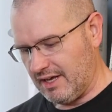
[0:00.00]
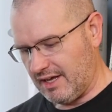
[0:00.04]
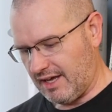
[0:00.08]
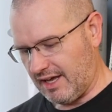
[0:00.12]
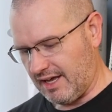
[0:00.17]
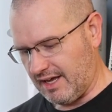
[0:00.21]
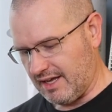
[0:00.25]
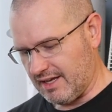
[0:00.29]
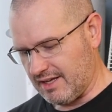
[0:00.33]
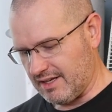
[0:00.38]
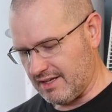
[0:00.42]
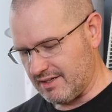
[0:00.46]

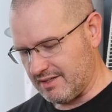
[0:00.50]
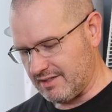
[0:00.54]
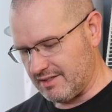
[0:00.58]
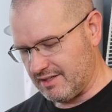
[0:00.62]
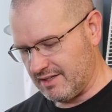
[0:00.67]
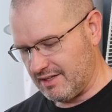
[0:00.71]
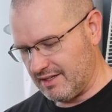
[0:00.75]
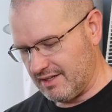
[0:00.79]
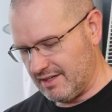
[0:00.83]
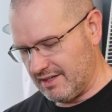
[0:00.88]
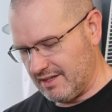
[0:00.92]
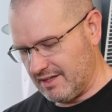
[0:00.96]
And
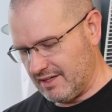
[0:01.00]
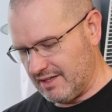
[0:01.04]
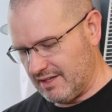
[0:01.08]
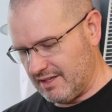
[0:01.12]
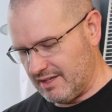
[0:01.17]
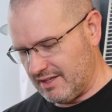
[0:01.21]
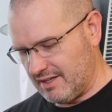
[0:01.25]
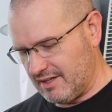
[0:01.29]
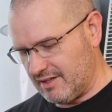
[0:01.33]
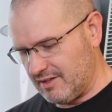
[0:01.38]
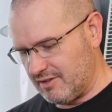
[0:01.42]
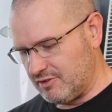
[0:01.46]

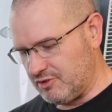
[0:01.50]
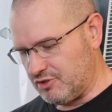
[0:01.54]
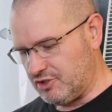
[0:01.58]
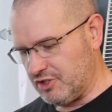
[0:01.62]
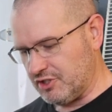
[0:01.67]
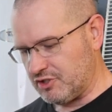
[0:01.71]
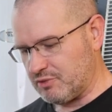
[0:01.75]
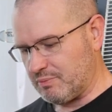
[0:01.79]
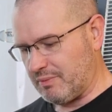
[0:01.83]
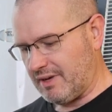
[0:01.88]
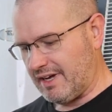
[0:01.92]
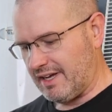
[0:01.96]

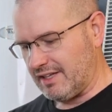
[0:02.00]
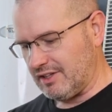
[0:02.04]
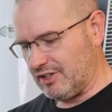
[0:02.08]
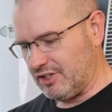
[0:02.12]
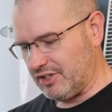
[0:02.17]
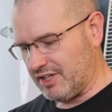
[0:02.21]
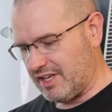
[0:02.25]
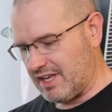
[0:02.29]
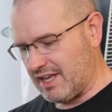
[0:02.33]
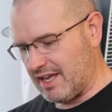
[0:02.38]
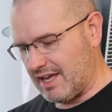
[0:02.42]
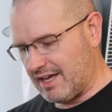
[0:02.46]
just by
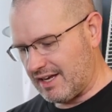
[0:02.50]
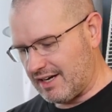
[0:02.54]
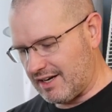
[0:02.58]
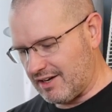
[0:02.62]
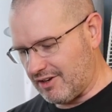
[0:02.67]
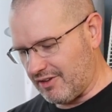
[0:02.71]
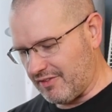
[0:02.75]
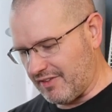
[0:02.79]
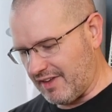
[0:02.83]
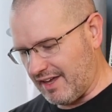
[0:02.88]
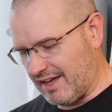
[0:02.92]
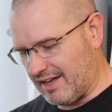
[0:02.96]
looking at
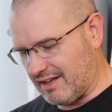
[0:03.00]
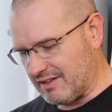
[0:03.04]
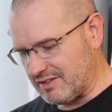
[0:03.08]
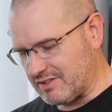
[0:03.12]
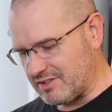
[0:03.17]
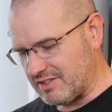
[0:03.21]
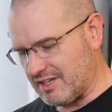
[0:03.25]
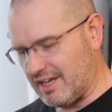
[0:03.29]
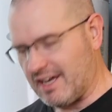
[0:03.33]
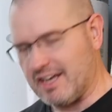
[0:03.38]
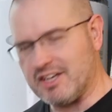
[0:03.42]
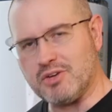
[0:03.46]
it on the
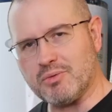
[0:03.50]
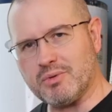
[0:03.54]
outside,